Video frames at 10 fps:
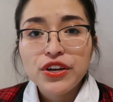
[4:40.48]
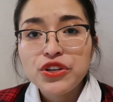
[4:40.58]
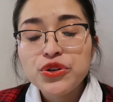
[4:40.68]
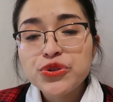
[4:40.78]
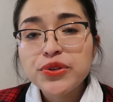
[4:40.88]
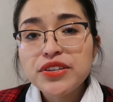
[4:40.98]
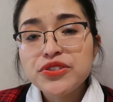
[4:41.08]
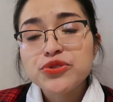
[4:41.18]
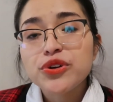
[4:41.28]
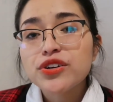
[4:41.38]
Usually
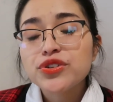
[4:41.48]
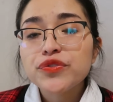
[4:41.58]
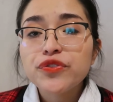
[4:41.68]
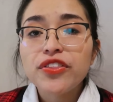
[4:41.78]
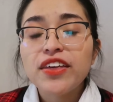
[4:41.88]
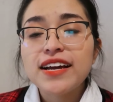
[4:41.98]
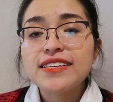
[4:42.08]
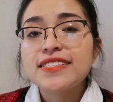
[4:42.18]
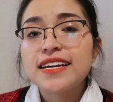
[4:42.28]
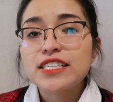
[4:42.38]
the structure for
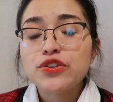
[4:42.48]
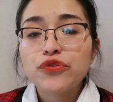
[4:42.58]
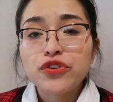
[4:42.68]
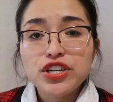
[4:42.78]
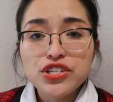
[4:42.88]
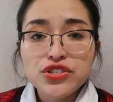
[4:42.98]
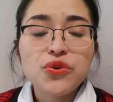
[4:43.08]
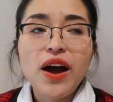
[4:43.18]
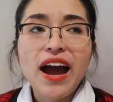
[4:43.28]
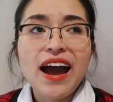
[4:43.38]
this is first,
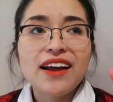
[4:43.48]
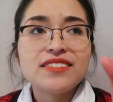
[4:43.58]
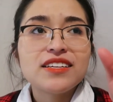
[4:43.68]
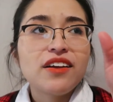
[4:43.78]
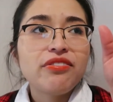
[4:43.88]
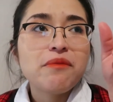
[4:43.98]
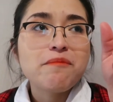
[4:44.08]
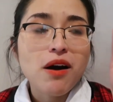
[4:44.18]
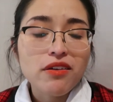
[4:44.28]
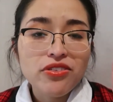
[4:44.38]
you add the
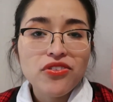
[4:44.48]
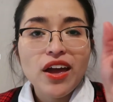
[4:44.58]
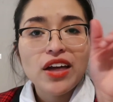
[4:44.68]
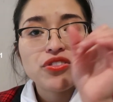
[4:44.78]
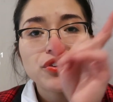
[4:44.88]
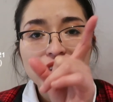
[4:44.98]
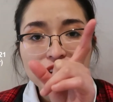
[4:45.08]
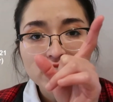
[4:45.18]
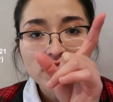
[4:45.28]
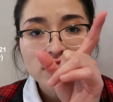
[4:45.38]
month and the
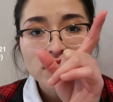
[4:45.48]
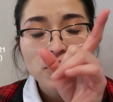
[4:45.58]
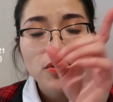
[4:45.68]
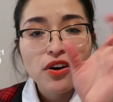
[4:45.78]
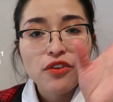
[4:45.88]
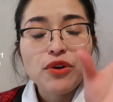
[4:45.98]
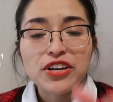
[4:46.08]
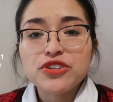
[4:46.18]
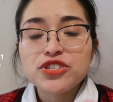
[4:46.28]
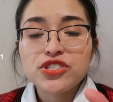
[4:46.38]
year of when
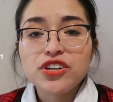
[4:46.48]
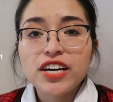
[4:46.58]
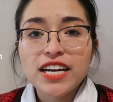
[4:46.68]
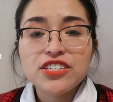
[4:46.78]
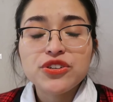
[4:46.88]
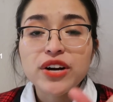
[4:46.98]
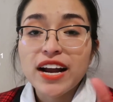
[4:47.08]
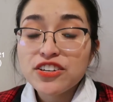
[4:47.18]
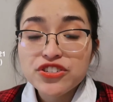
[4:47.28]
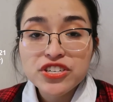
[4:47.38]
you started your
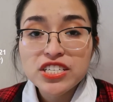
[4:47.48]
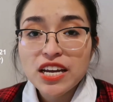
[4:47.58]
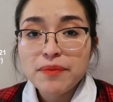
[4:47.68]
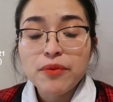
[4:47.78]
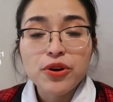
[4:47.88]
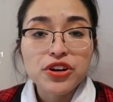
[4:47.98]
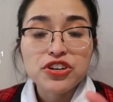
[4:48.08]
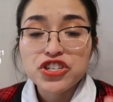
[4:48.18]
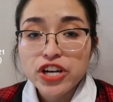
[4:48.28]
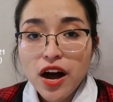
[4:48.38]
internship or your
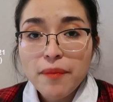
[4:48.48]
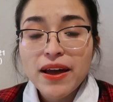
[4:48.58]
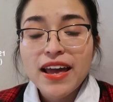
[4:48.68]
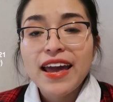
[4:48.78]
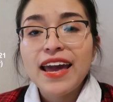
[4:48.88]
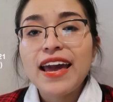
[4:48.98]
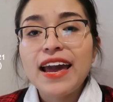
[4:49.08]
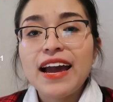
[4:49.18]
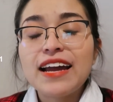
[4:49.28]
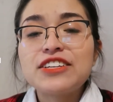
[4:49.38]
job,
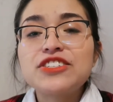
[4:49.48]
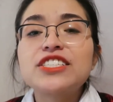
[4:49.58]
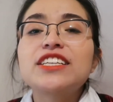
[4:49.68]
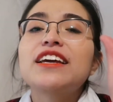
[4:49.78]
and